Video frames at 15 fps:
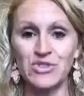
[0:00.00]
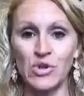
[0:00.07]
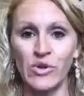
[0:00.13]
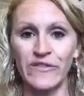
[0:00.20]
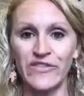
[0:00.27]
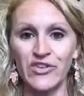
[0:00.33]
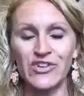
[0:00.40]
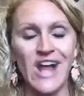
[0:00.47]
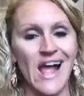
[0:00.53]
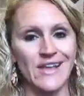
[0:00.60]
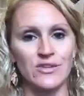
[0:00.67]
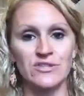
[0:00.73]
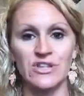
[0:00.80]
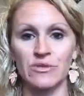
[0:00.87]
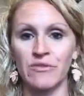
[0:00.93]
so if you're
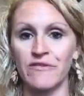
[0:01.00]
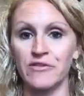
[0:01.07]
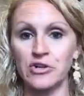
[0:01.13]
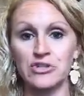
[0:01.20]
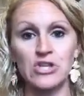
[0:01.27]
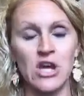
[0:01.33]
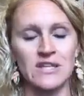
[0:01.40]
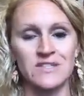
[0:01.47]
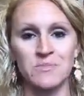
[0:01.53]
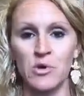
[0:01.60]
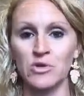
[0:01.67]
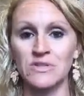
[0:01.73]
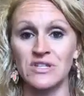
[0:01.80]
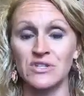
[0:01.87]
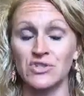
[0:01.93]
not using reverse
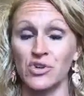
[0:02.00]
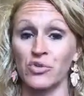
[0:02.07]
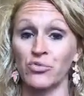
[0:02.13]
osmosis